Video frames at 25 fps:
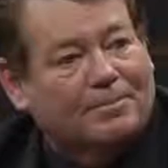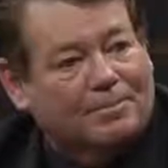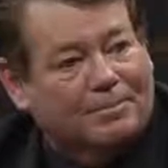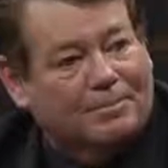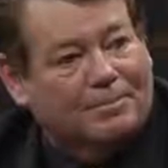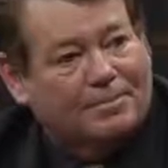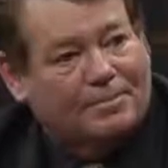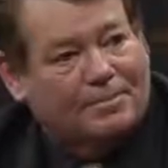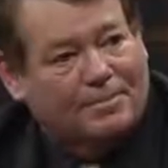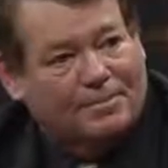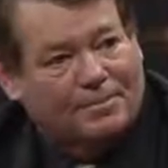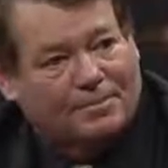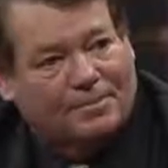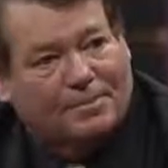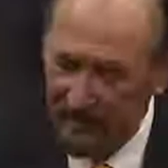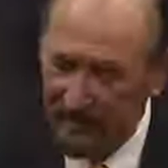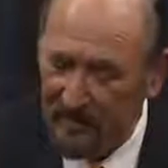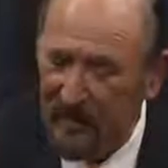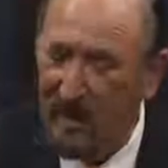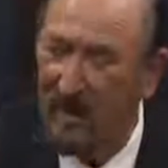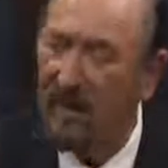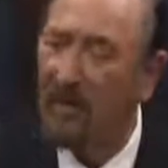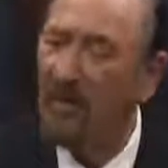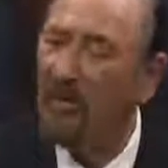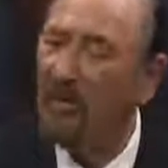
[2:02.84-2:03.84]
At Pakuranga,
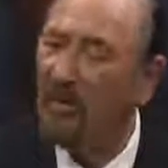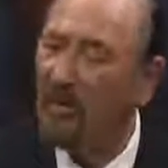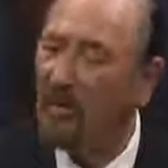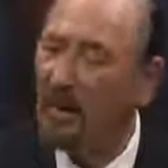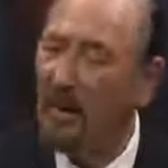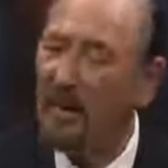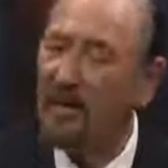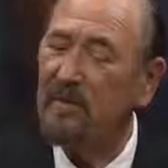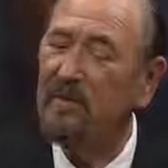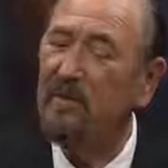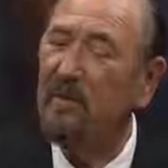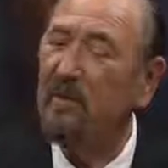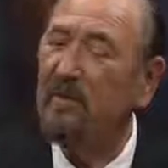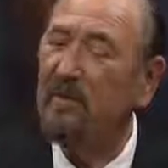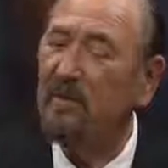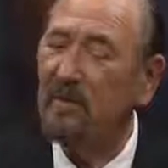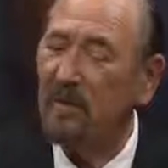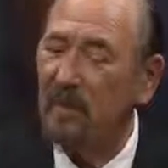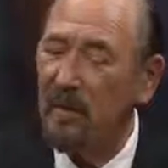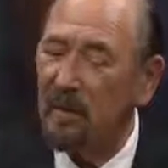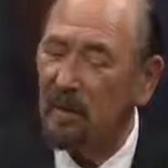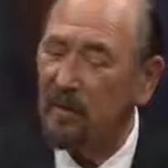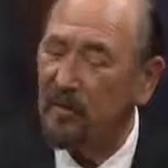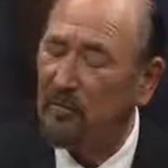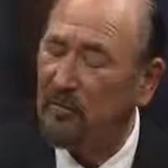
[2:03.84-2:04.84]
right. So
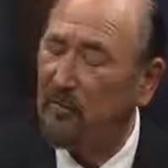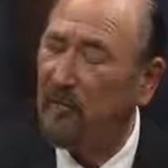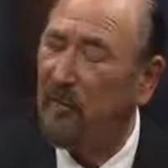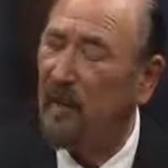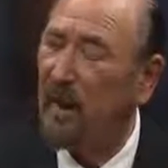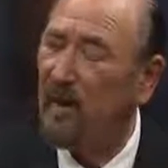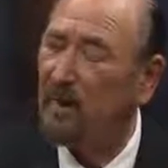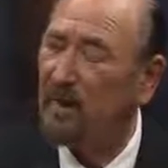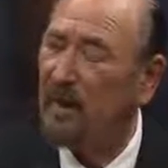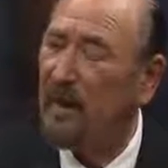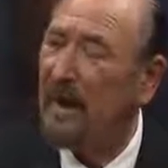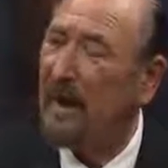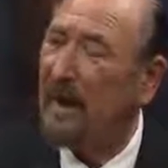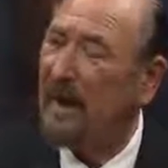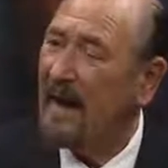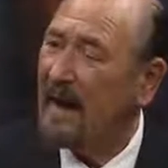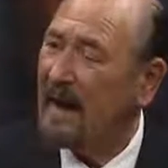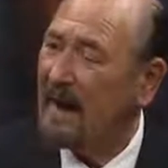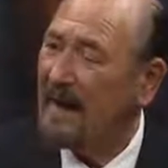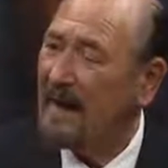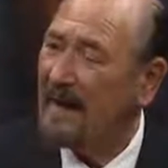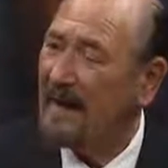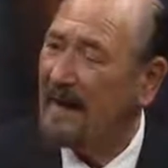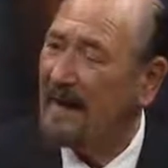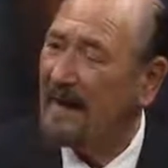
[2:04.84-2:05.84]
you grew up.
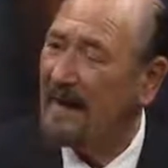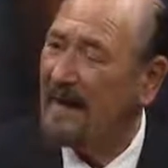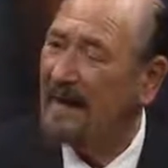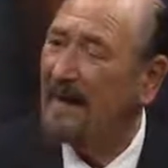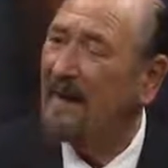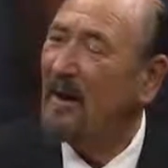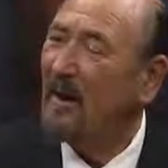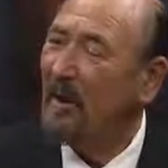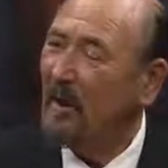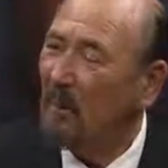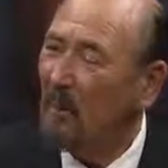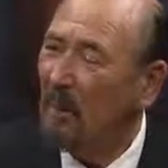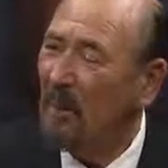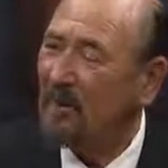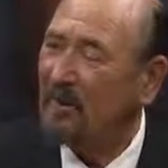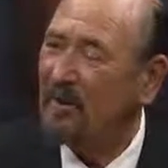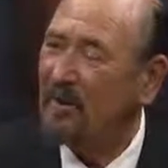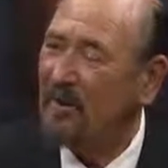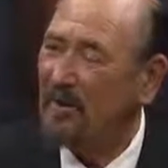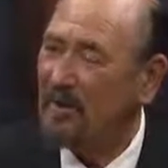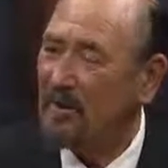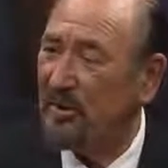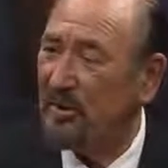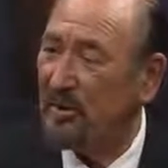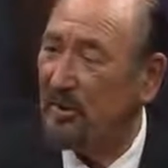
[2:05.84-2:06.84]
What
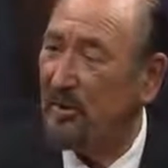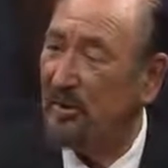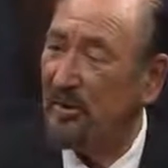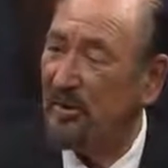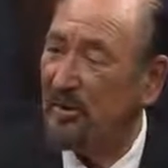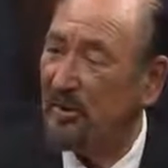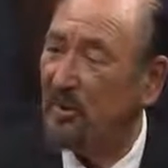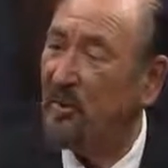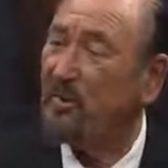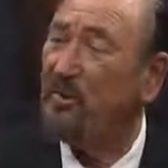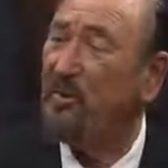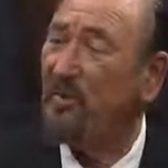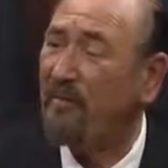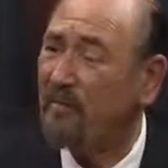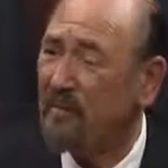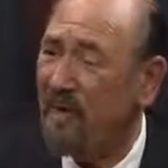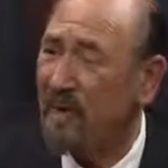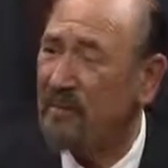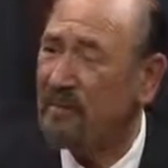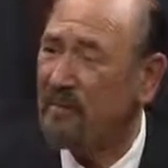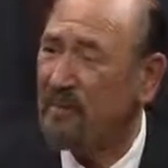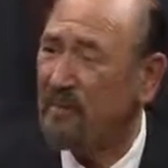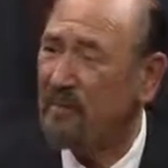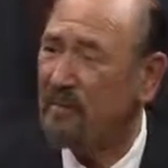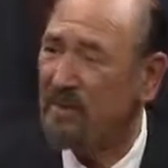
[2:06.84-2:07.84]
turned you into a
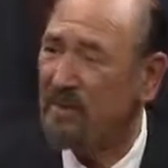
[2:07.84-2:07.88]
professional